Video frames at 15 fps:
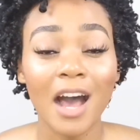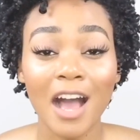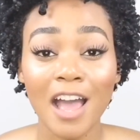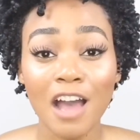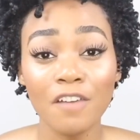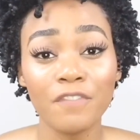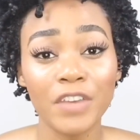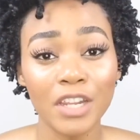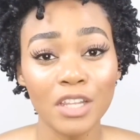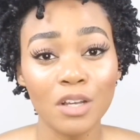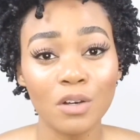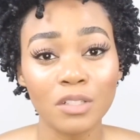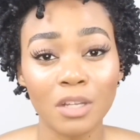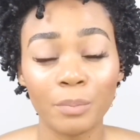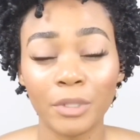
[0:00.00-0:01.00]
I have
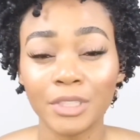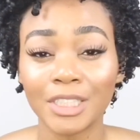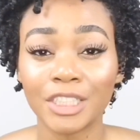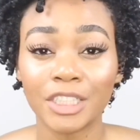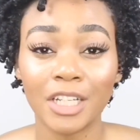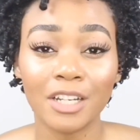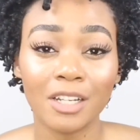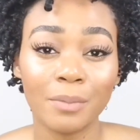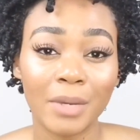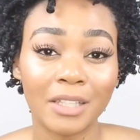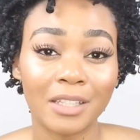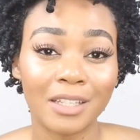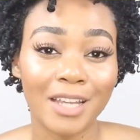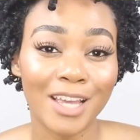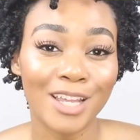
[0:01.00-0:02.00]
videos on both the shingling
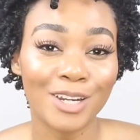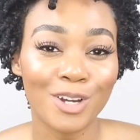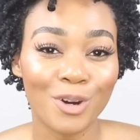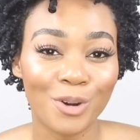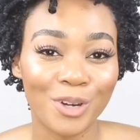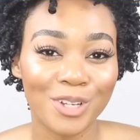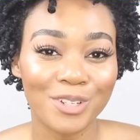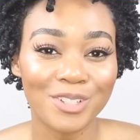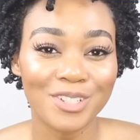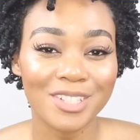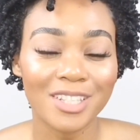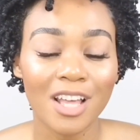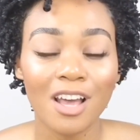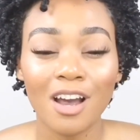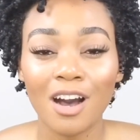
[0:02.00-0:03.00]
method and
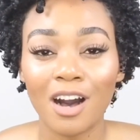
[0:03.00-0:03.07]
coils.